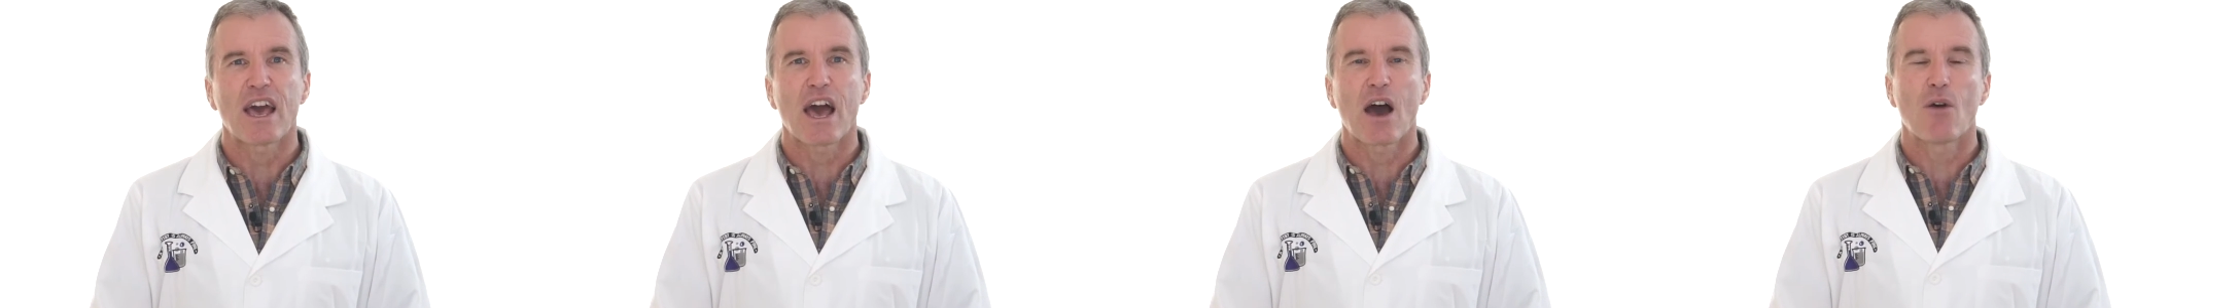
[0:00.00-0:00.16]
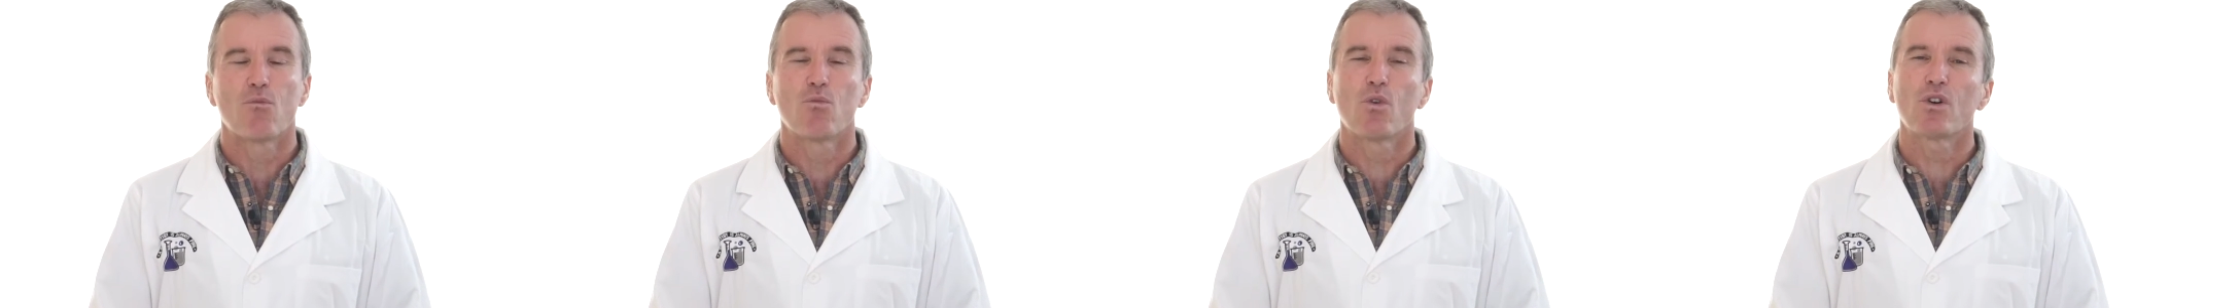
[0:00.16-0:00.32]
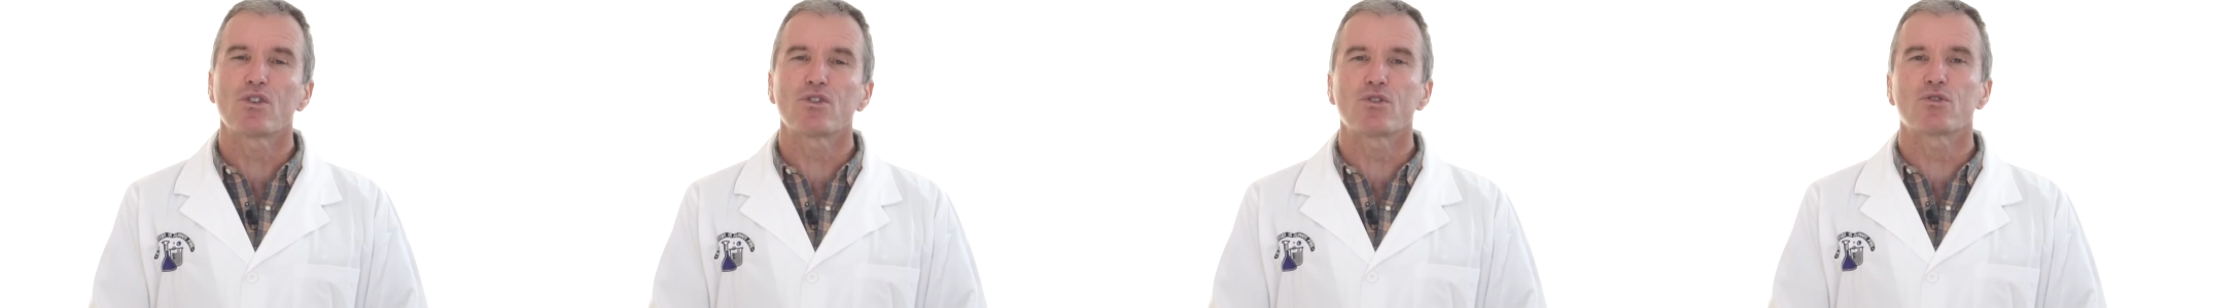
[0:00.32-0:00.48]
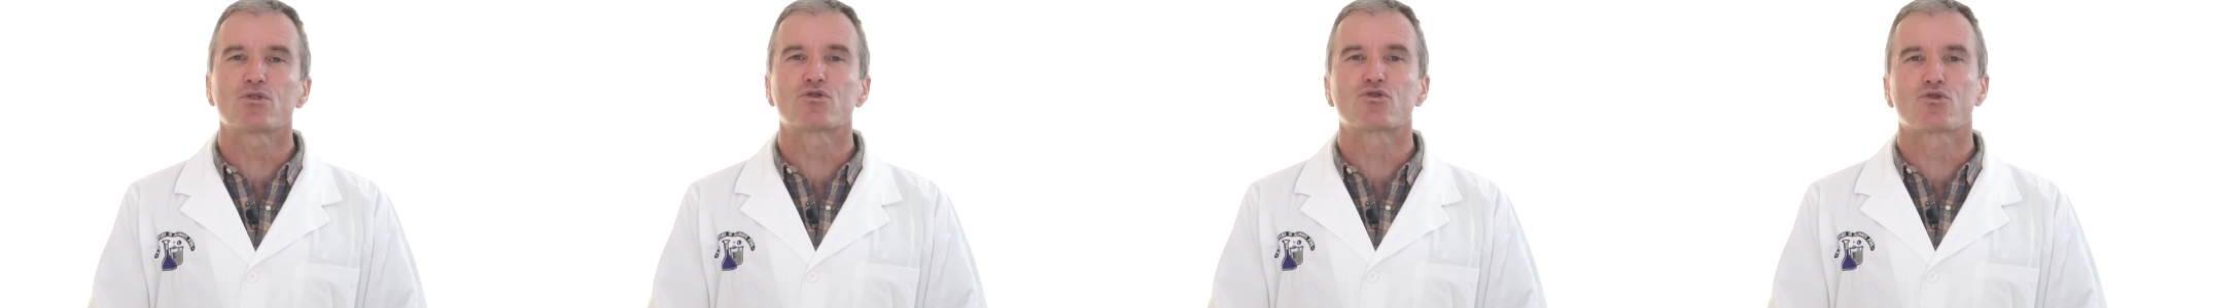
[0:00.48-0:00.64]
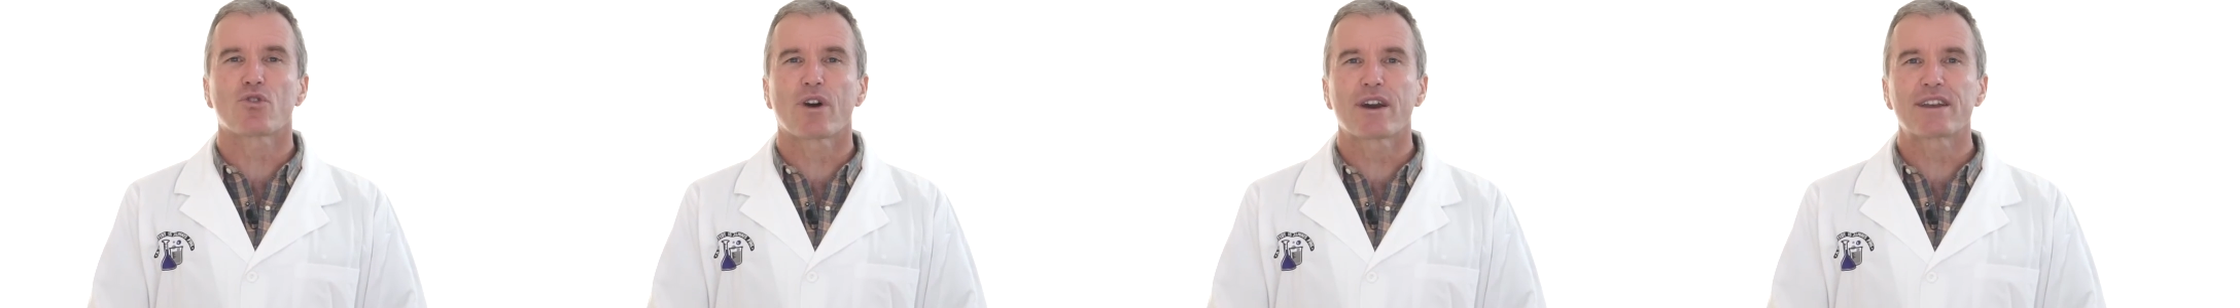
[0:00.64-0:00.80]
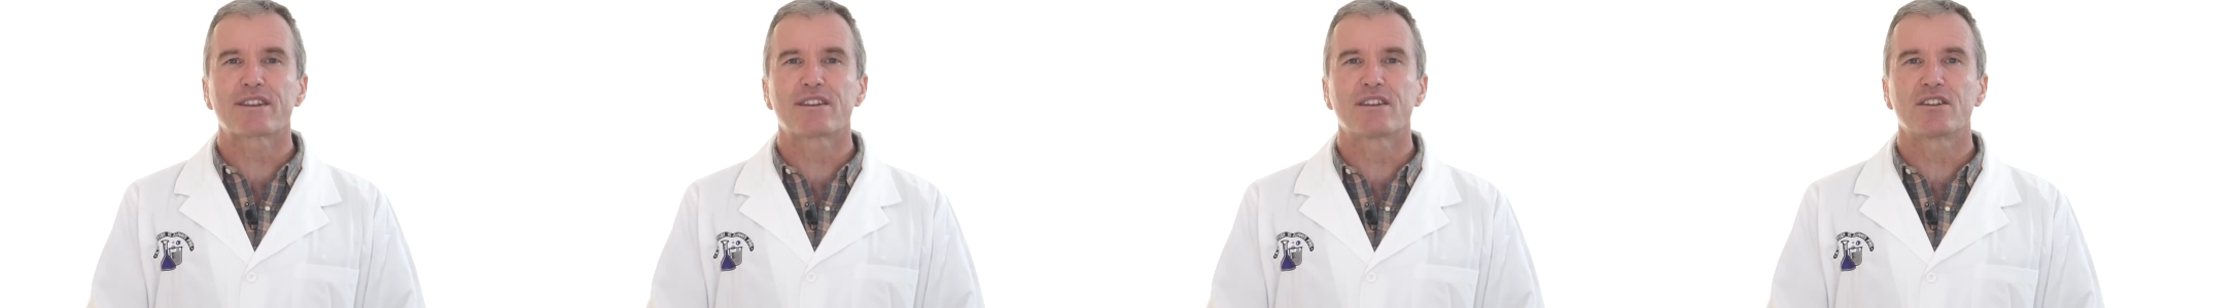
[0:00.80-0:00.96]
And what you're
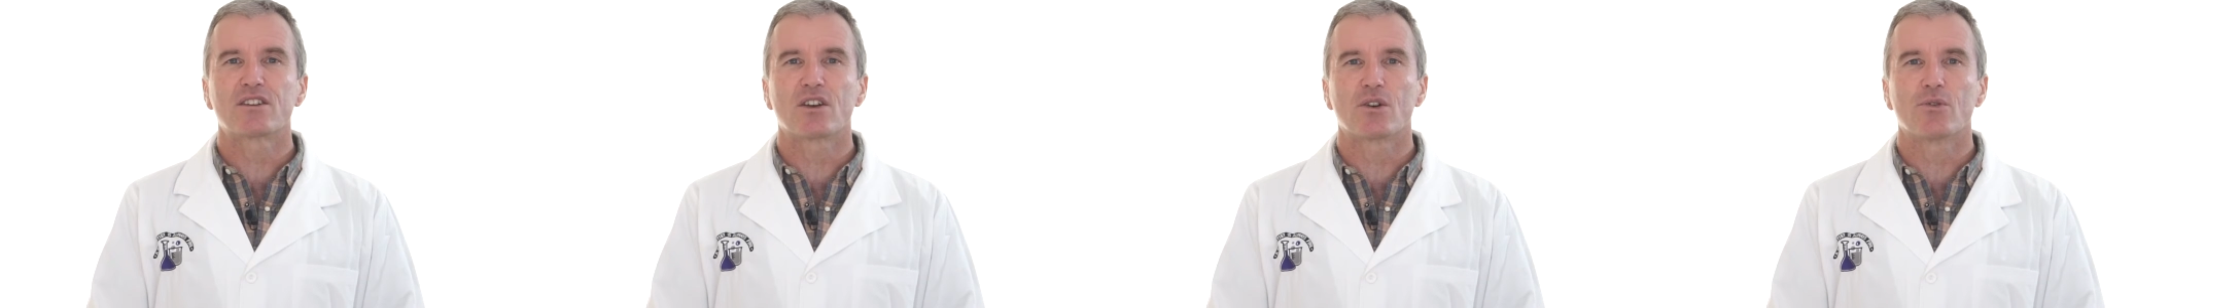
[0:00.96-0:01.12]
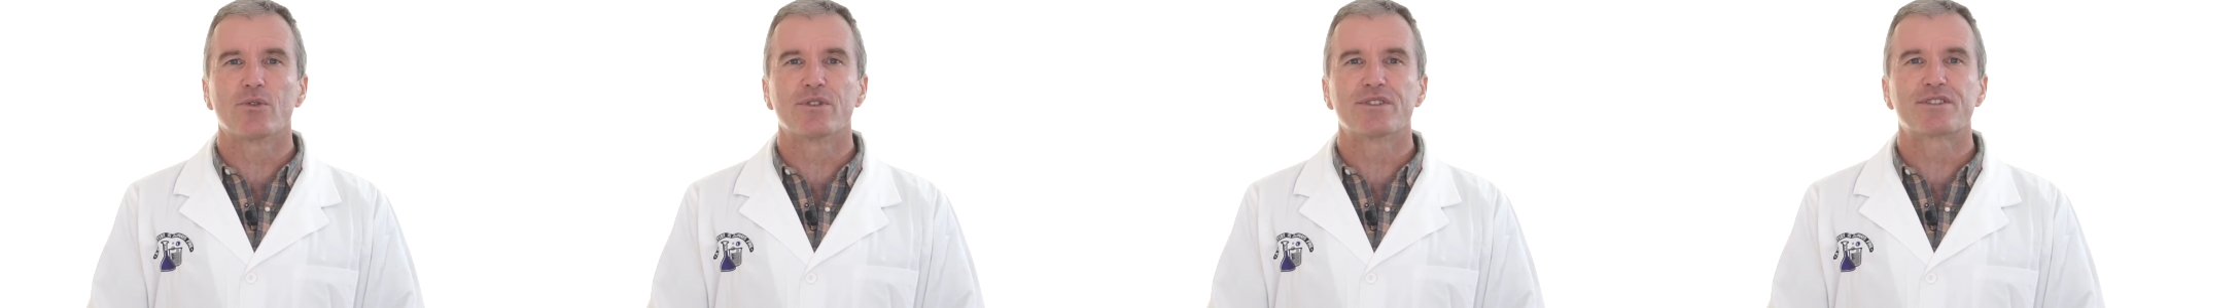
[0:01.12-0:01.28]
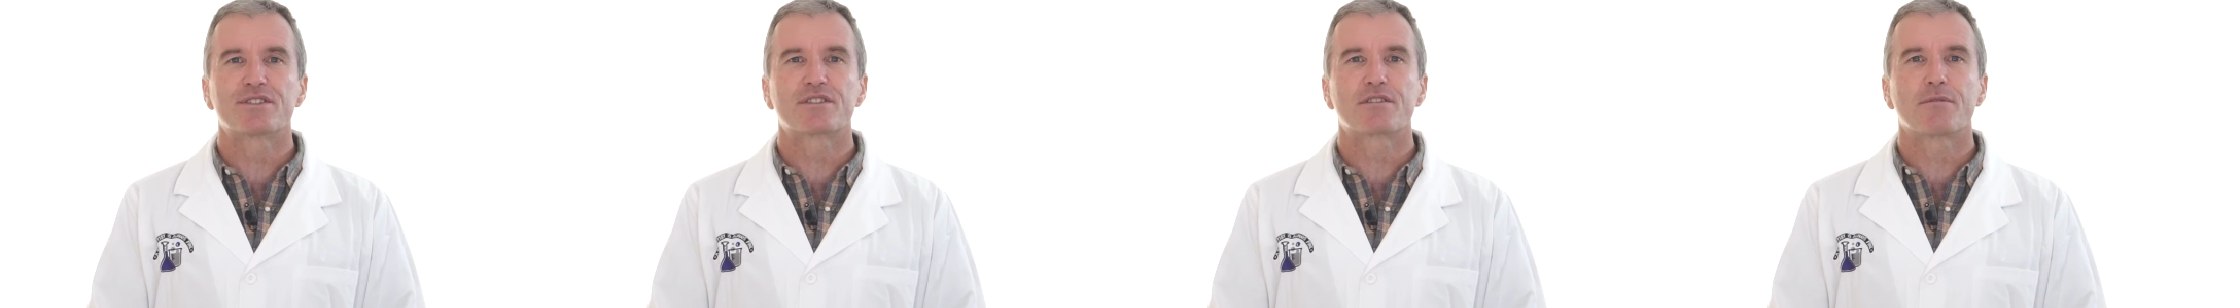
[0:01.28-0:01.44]
trying to do is